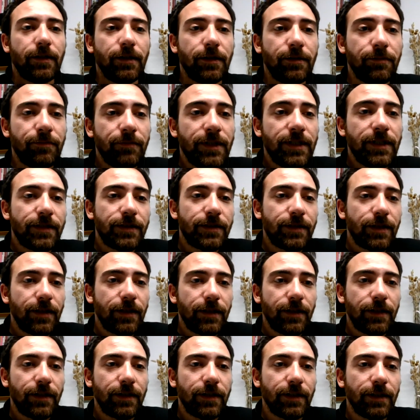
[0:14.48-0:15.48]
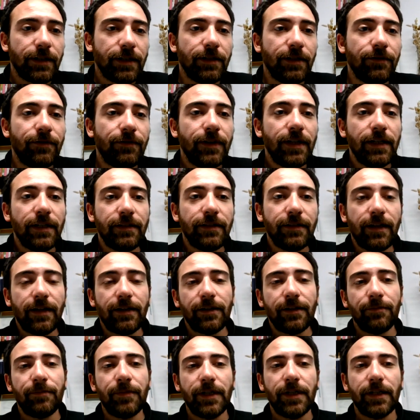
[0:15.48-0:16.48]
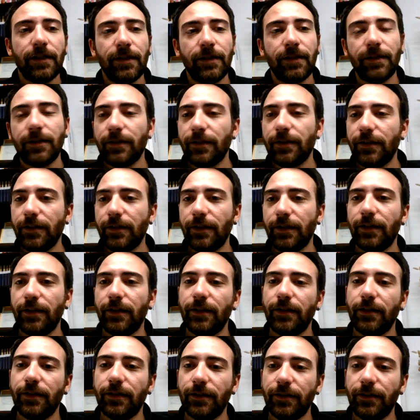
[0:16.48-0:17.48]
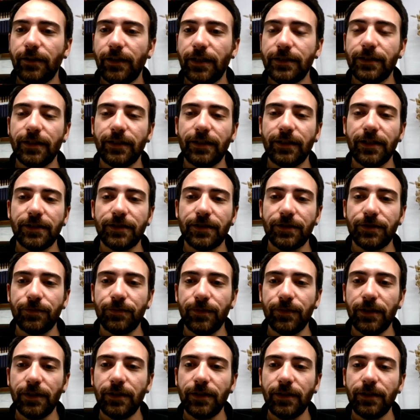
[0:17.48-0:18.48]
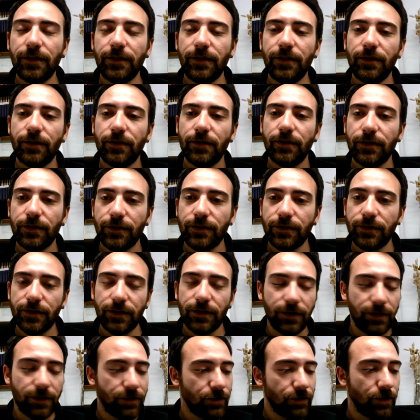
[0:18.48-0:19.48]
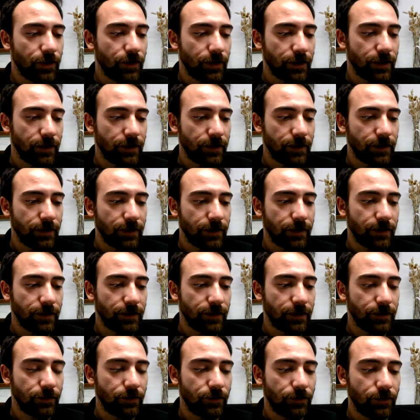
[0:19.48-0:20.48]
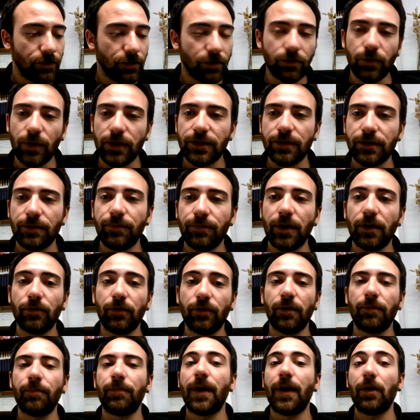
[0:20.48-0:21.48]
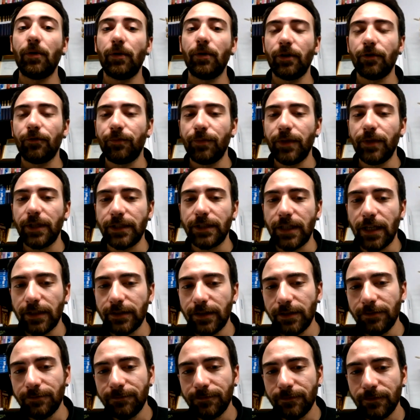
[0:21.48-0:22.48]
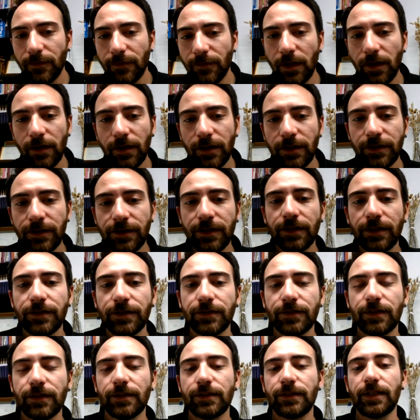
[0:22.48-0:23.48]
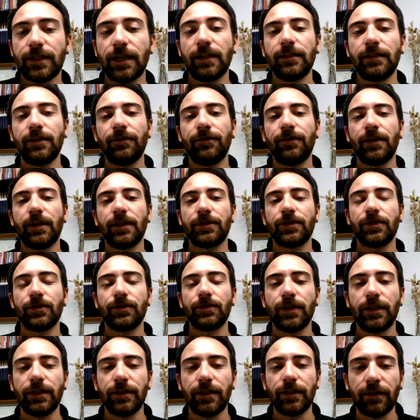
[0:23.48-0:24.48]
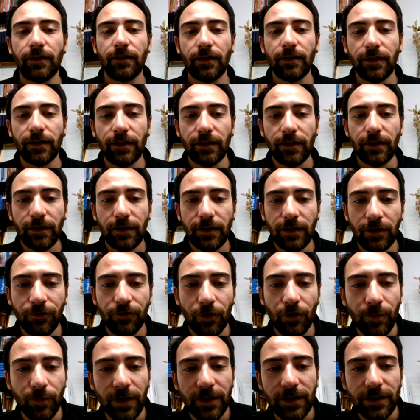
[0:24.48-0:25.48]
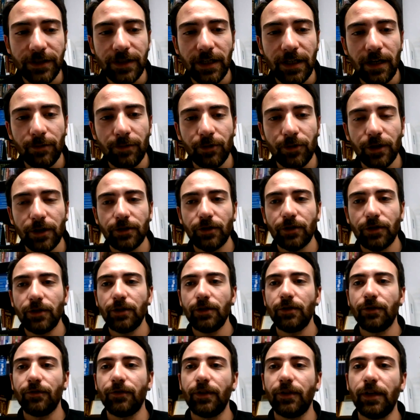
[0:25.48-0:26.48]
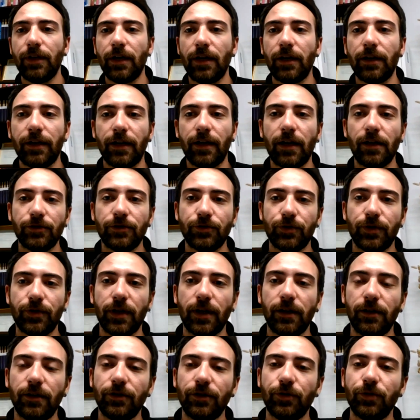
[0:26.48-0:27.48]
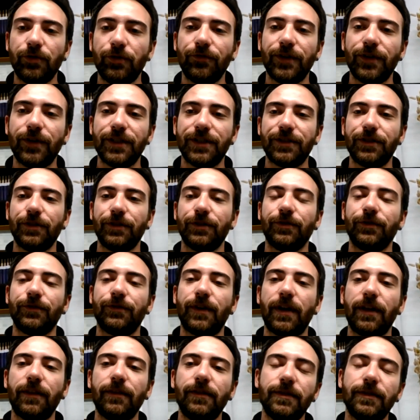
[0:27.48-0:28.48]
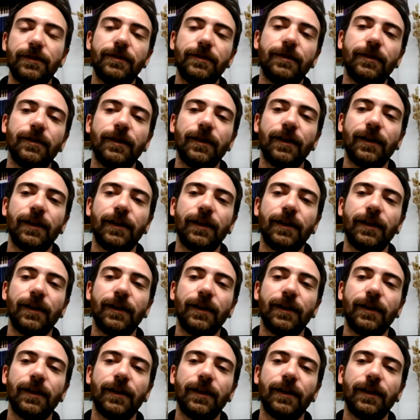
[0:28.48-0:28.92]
uh, Miss Kyvele Diareme as a guest speaker. She's gonna talk to us about the power of big data. She's a scientific associate at the Informatics Laboratory of the Agricultural University of Athens.